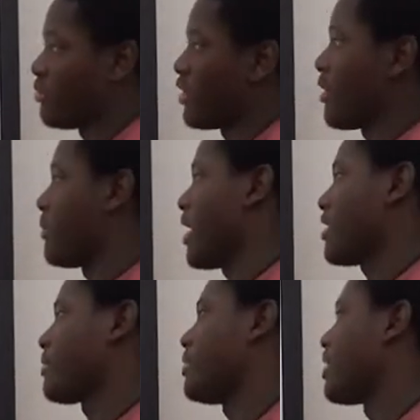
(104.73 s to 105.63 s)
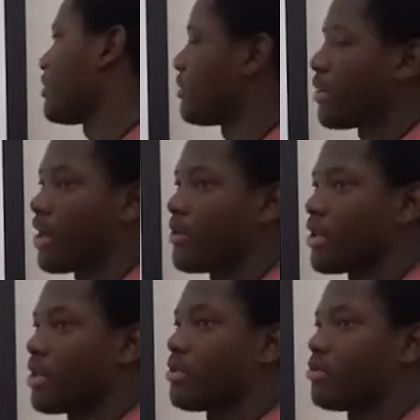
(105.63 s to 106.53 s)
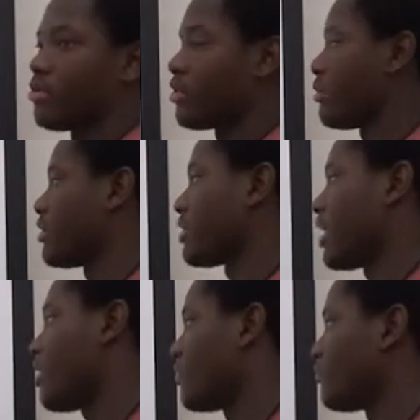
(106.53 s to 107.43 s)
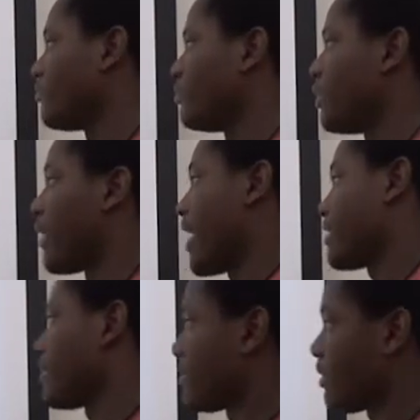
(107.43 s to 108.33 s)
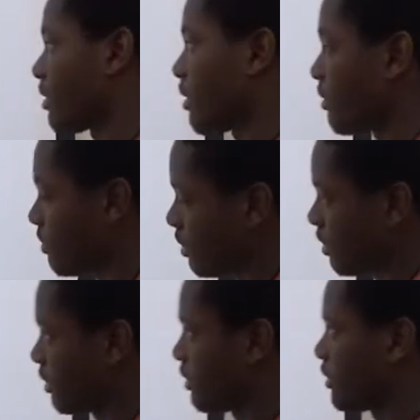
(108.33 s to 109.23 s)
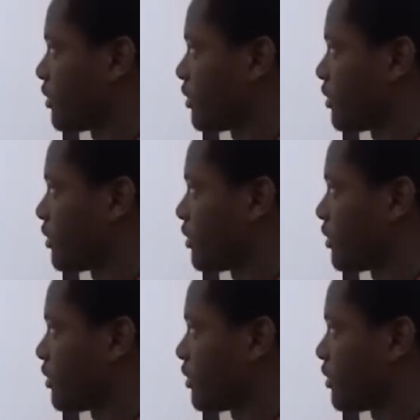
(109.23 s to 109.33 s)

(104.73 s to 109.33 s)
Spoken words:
You have just about everything on someone's account. You have access to their account.